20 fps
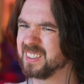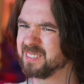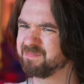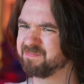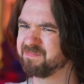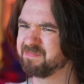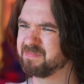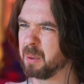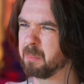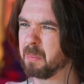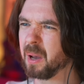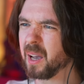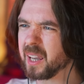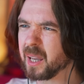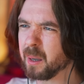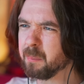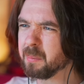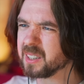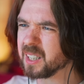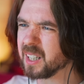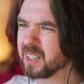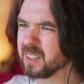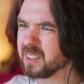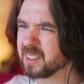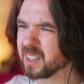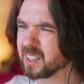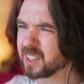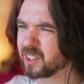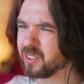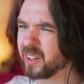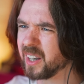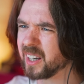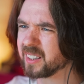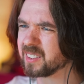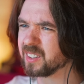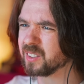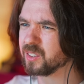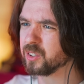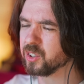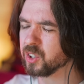am I imitating that
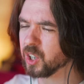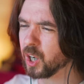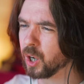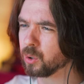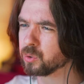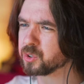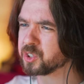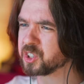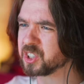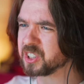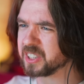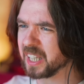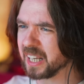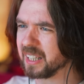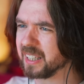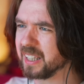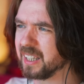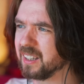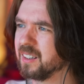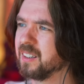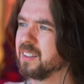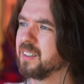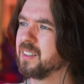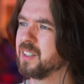correct? No, silly.